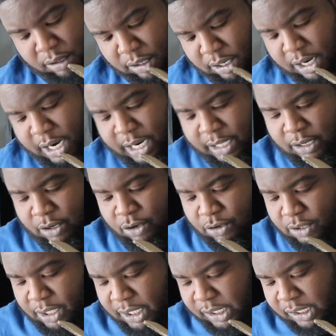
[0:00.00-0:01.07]
Alright, the
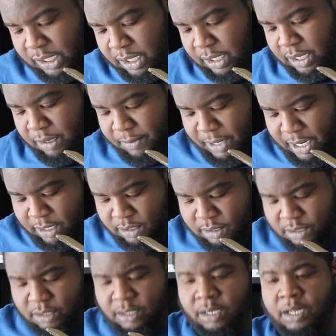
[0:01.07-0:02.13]
whole thing's going to come out.
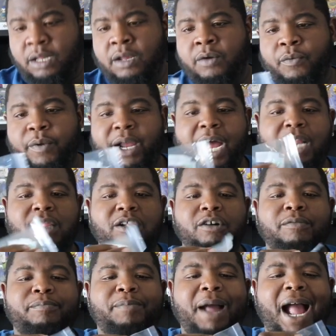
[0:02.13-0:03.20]
We got a
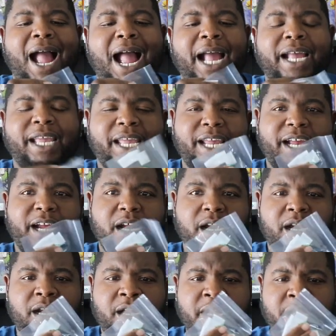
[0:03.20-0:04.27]
little bag
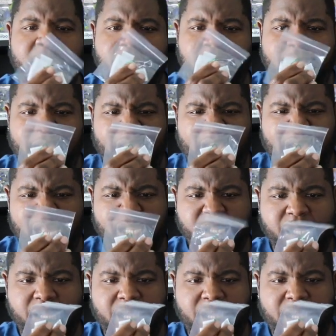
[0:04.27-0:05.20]
here. It has a